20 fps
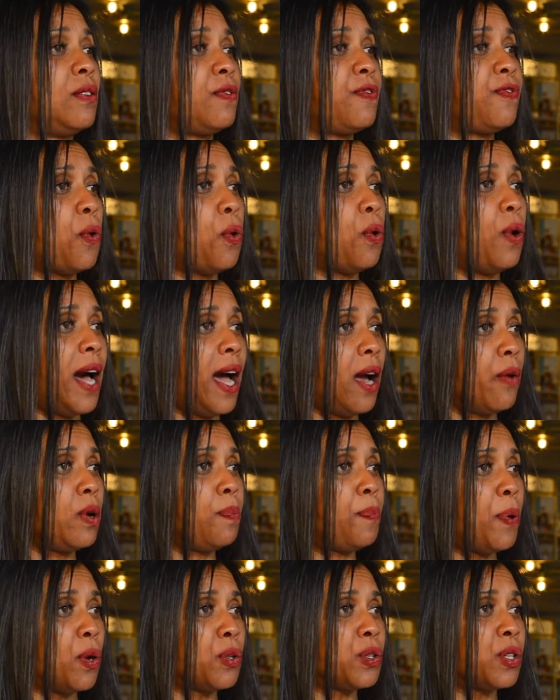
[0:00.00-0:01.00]
for Harry
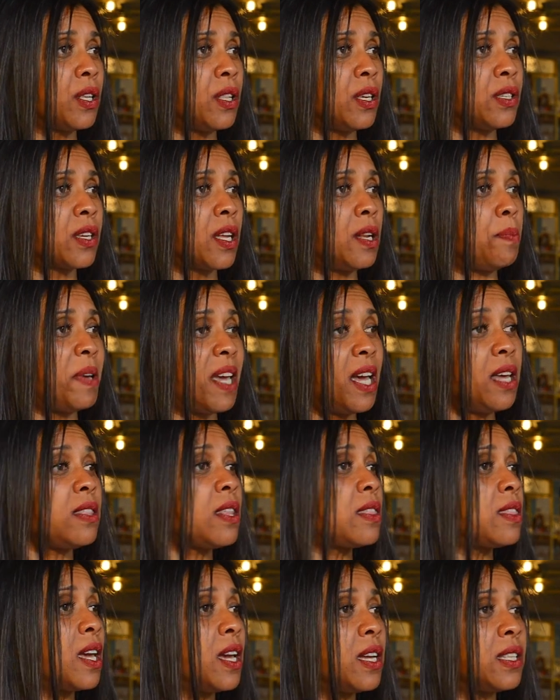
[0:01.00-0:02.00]
Potter that's going to be at the
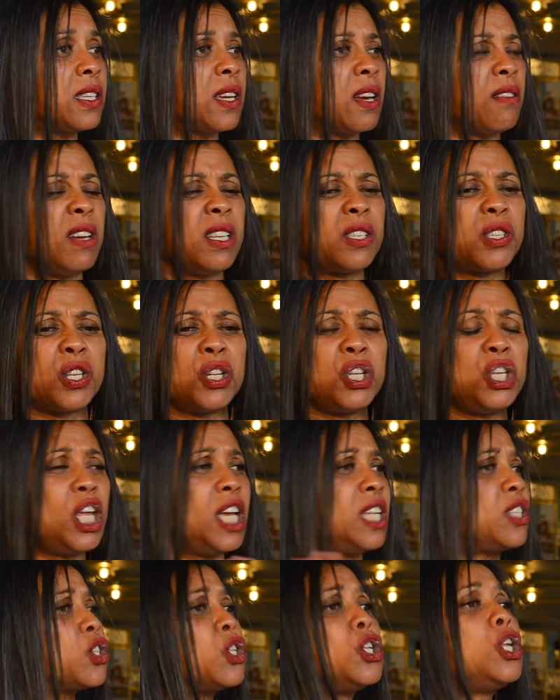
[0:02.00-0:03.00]
theatre.
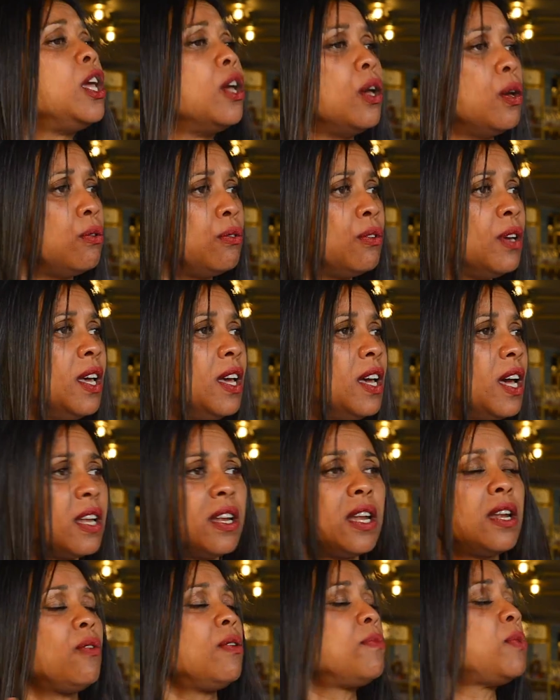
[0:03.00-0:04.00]
It's new. And I
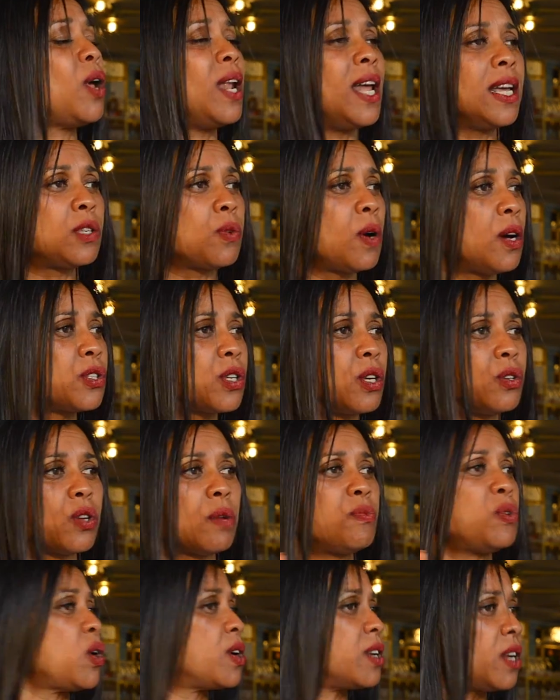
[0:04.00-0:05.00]
know I'm not allowed to ask you, so
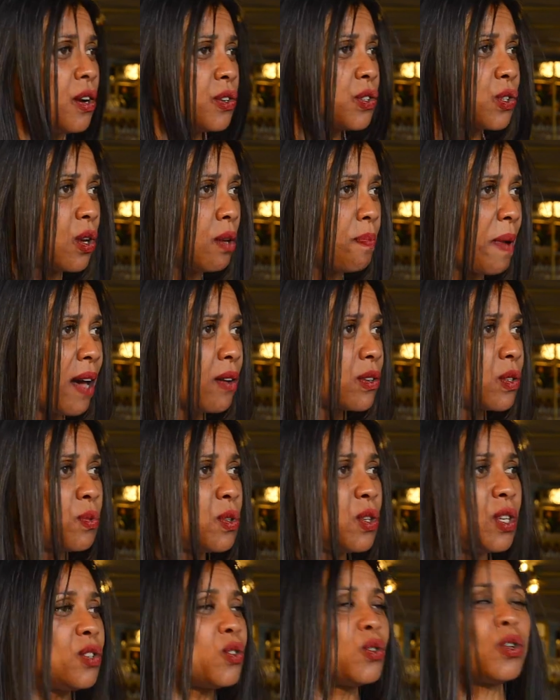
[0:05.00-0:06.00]
I'm not going to ask you about it,
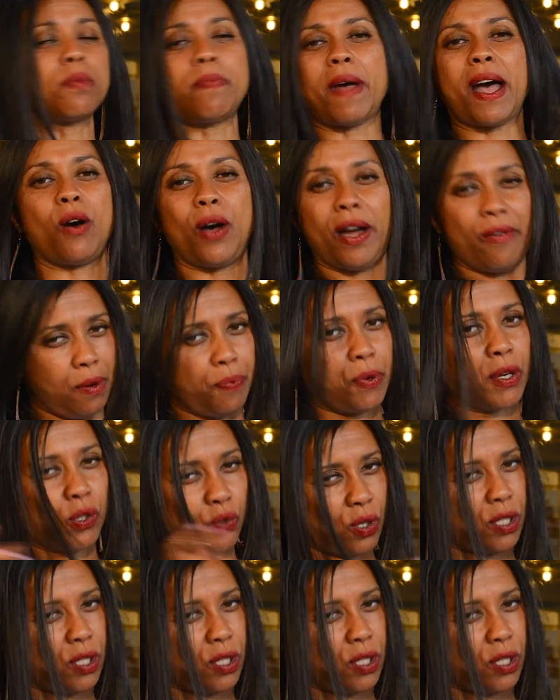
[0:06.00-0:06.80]
because it's not about Harry Potter,